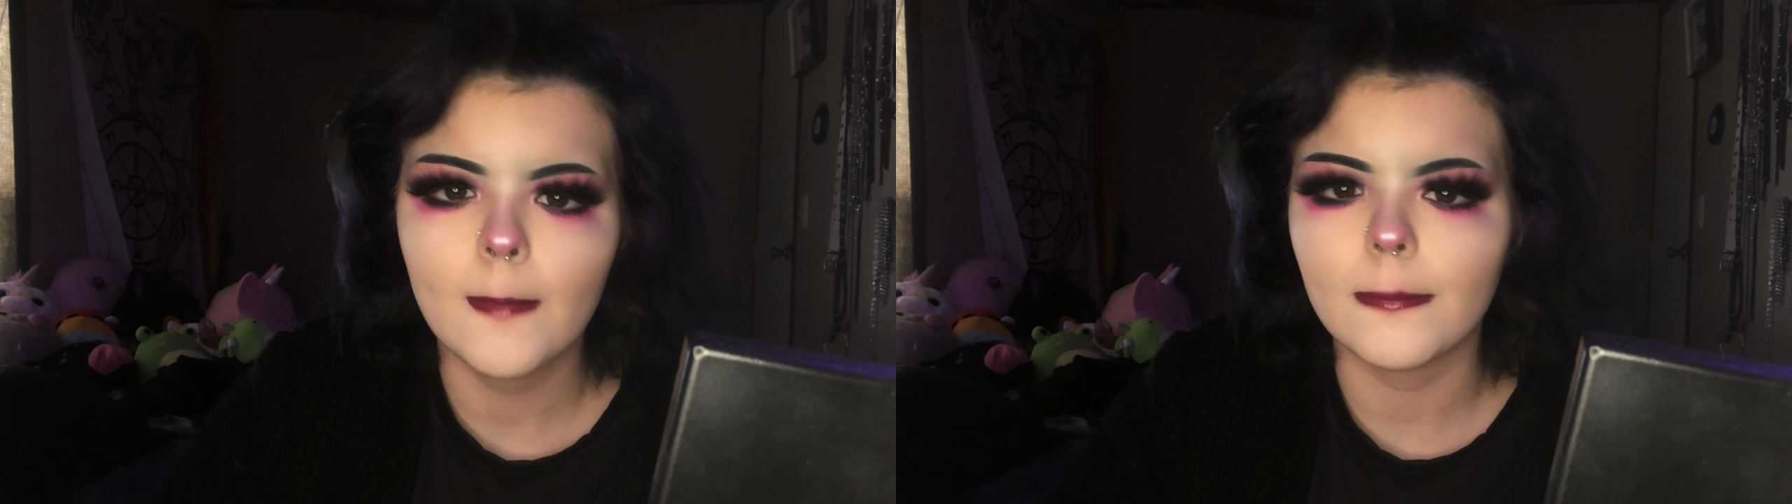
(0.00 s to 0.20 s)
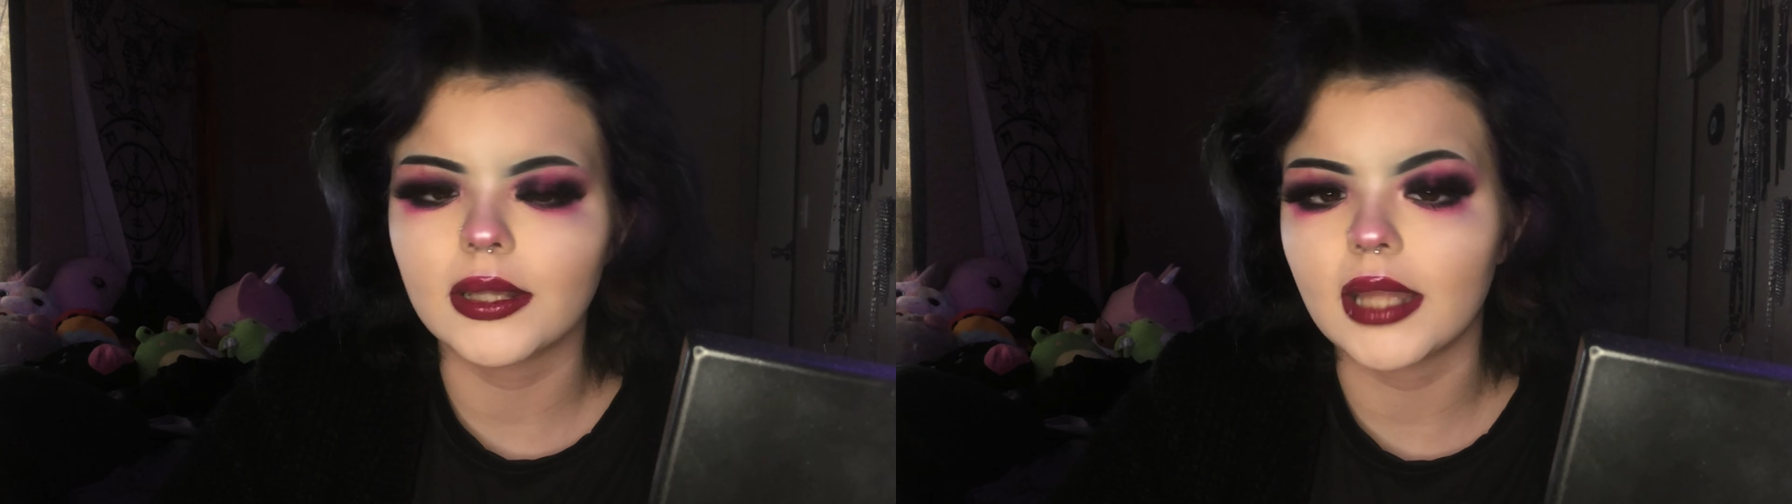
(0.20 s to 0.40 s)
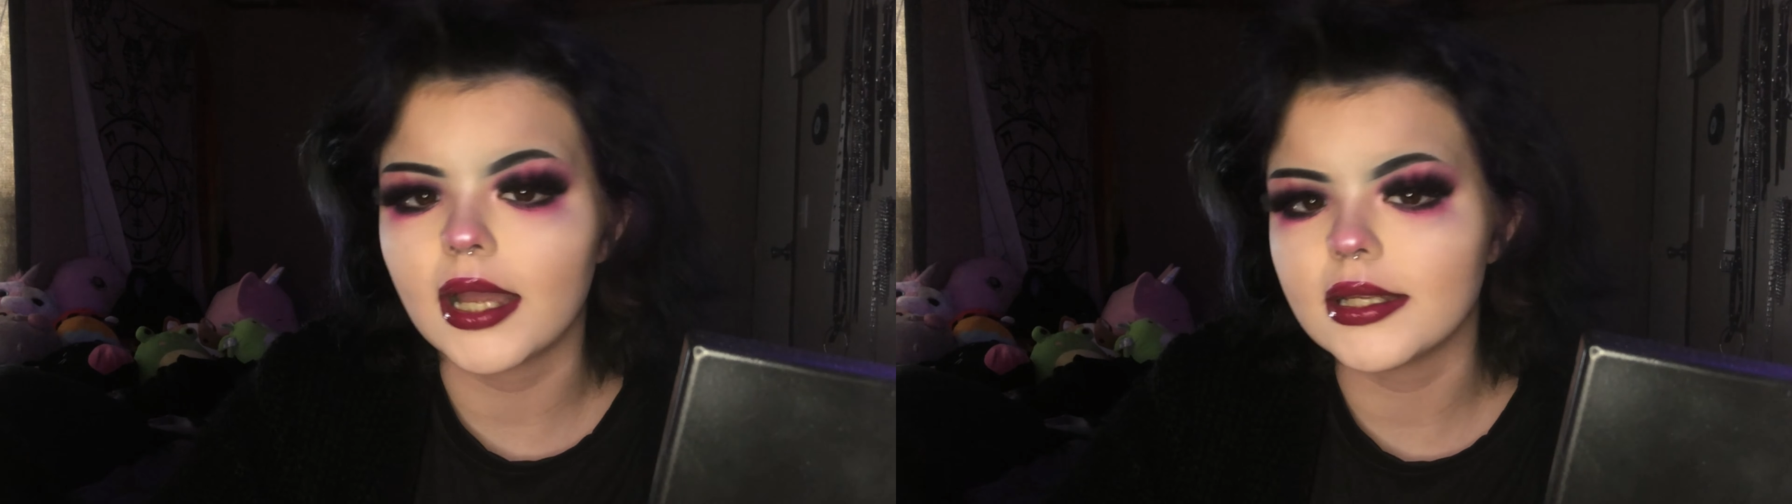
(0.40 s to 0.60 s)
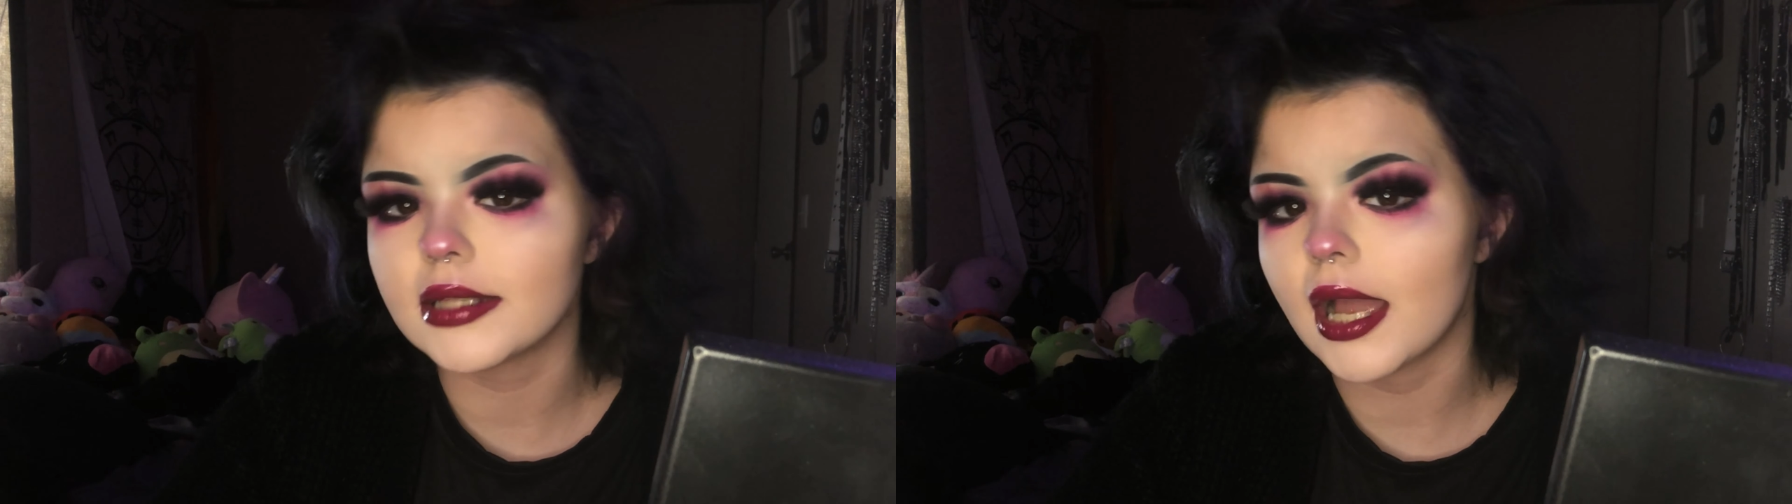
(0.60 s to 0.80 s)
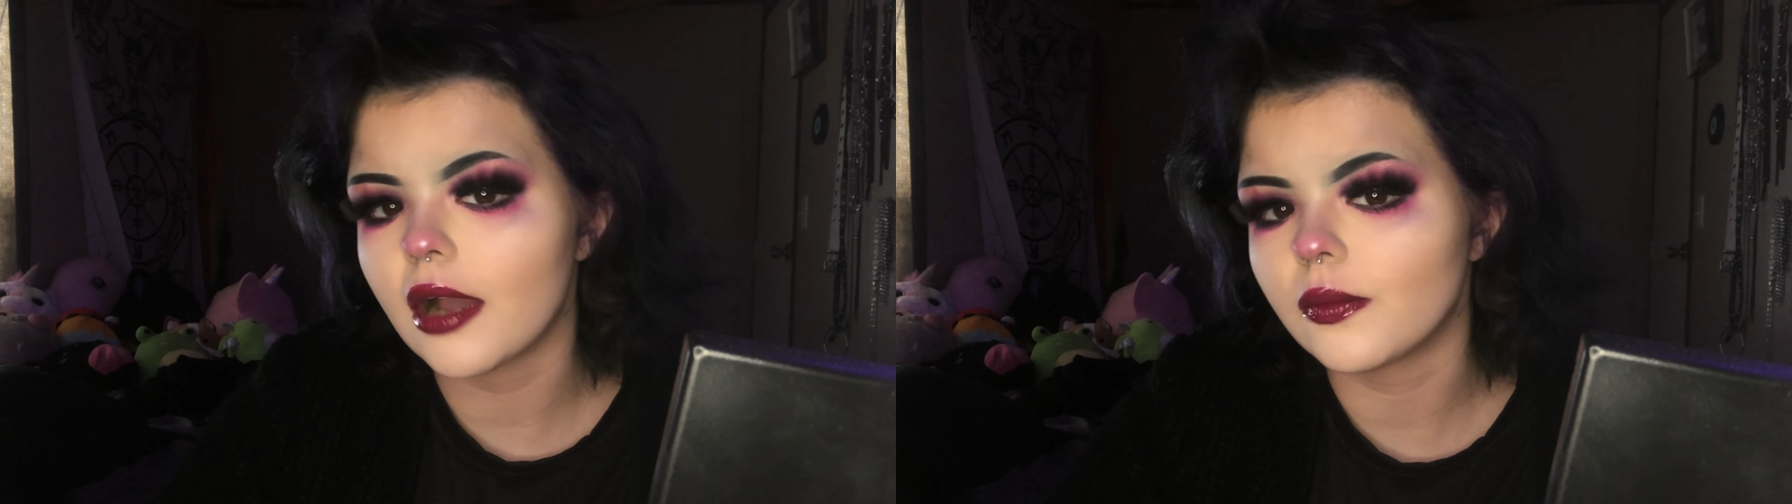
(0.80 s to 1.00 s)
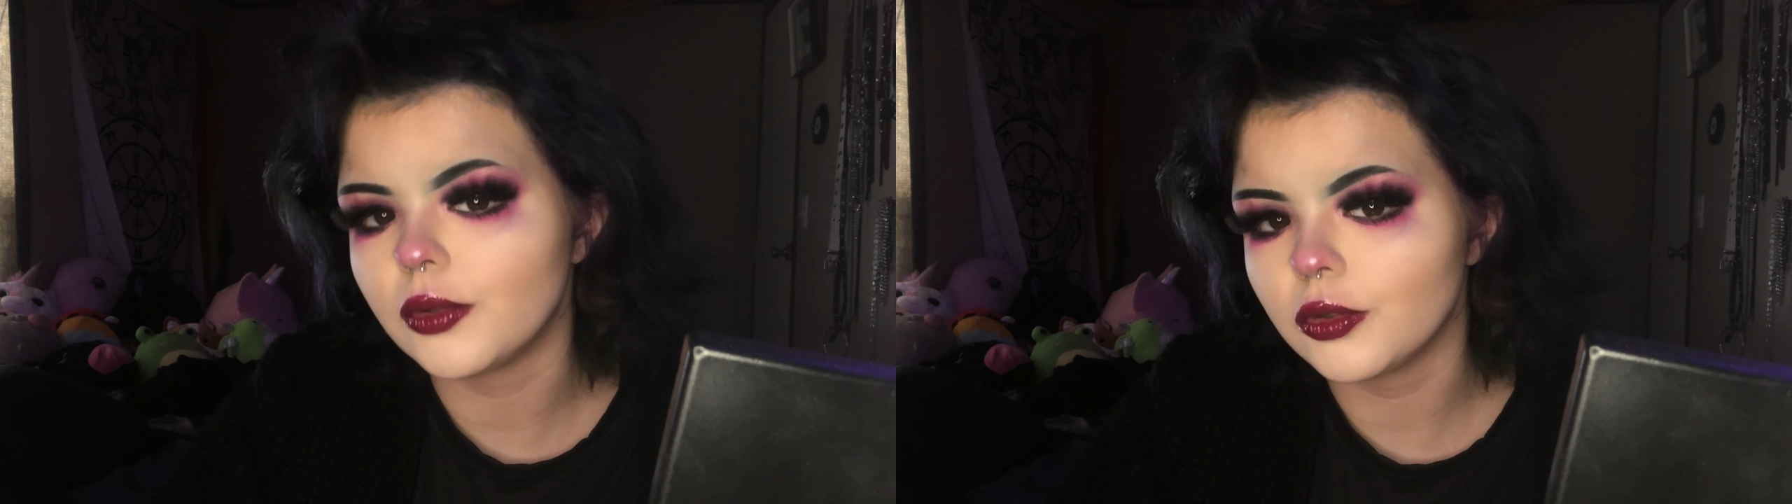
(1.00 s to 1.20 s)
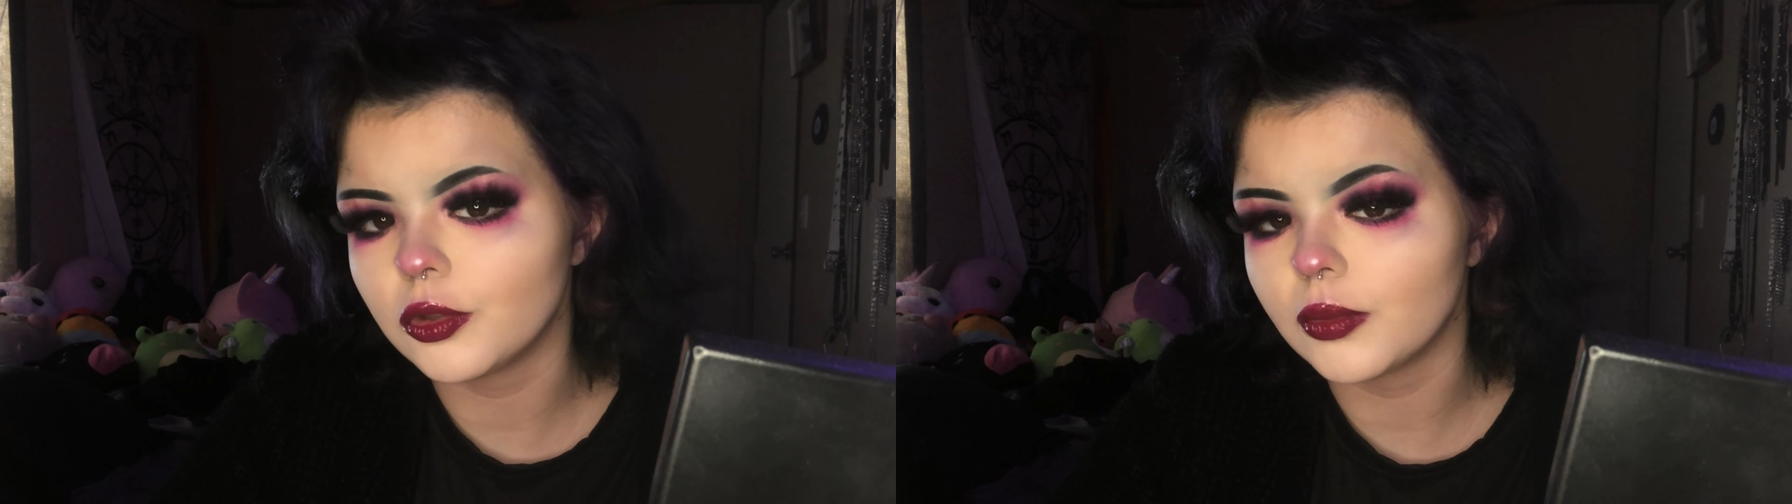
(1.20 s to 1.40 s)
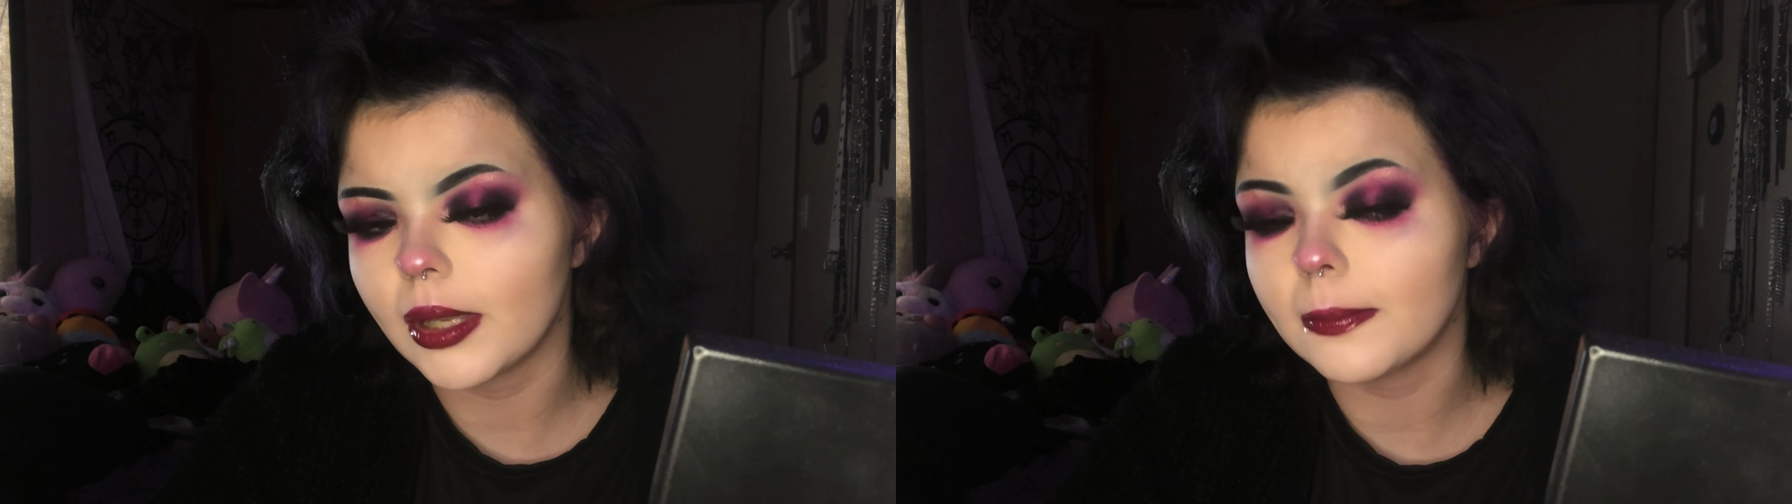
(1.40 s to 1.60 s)
But that is how you do
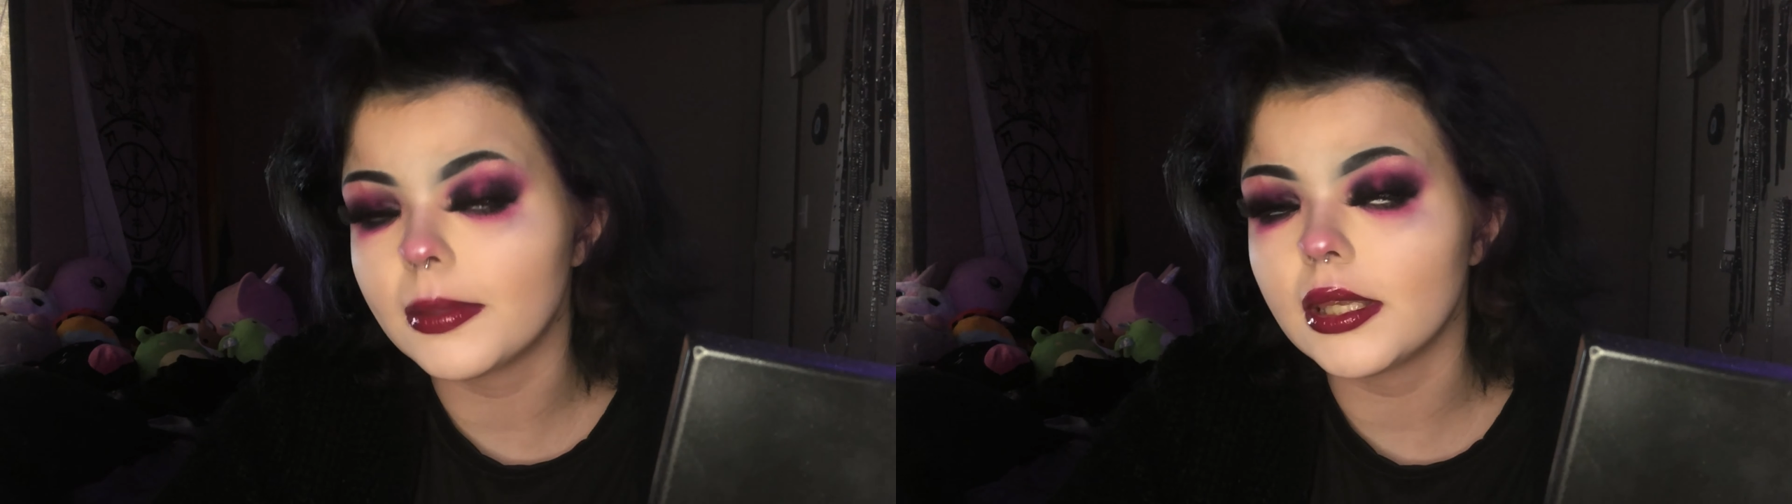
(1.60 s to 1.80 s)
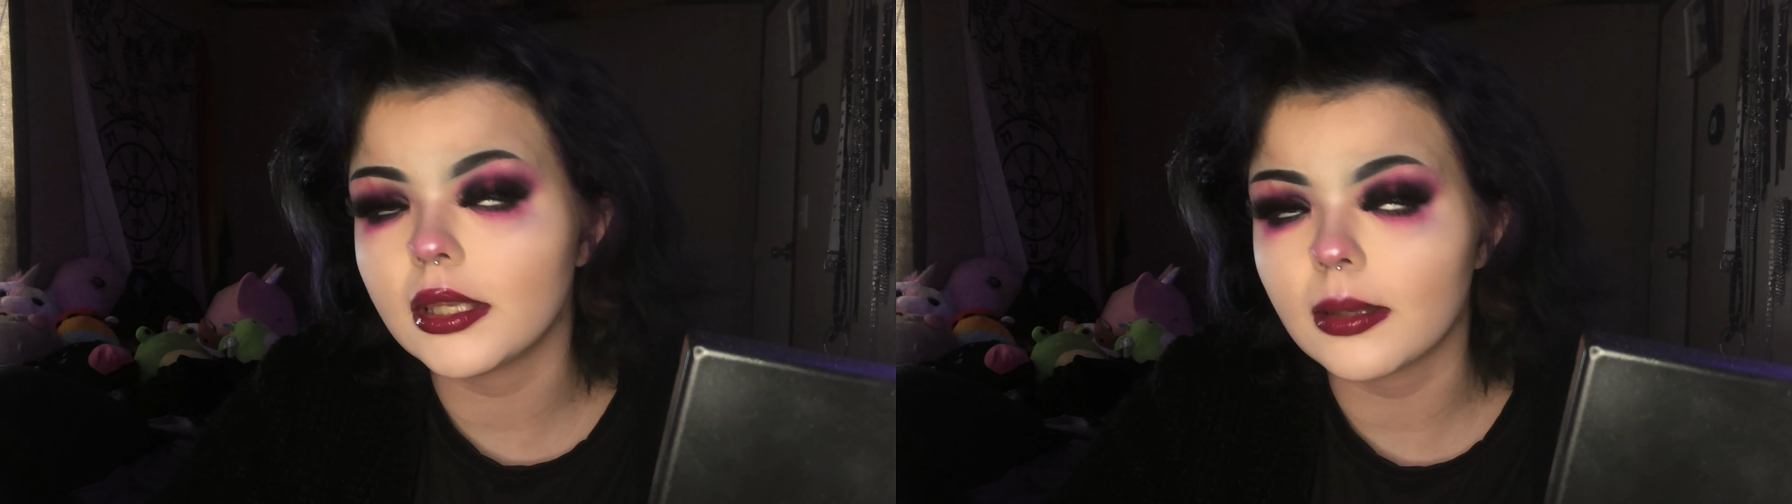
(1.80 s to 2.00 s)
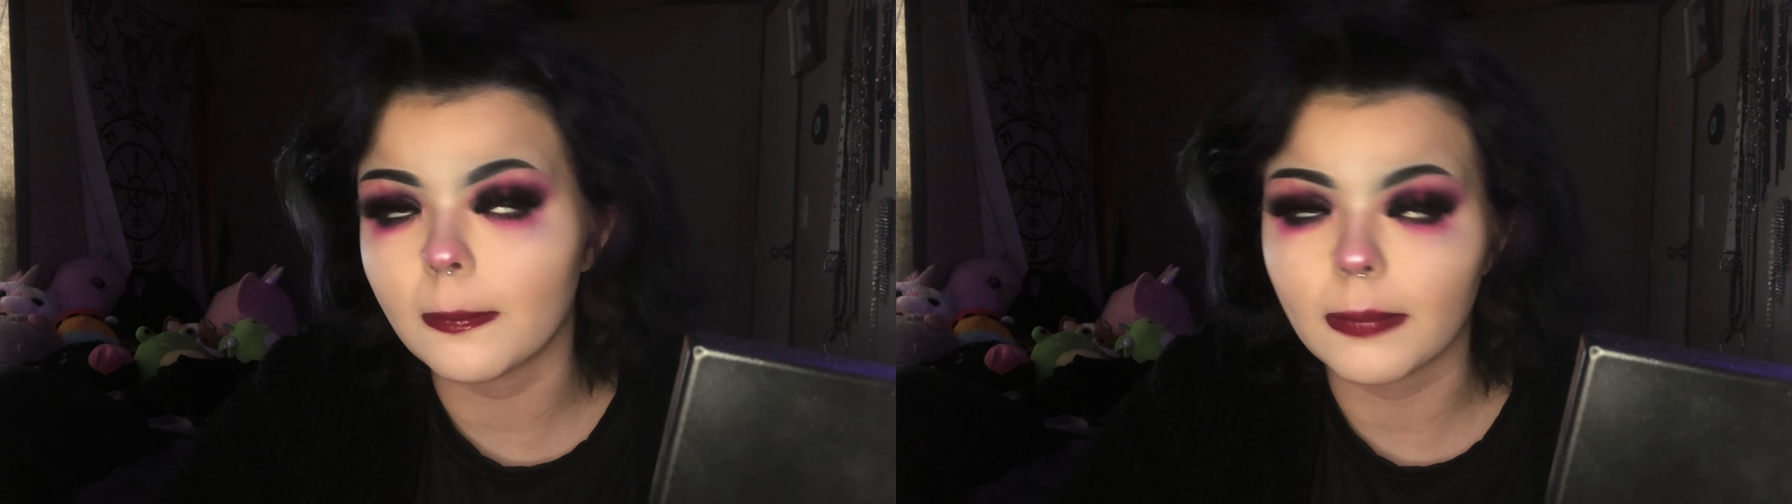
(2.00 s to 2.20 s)
a pink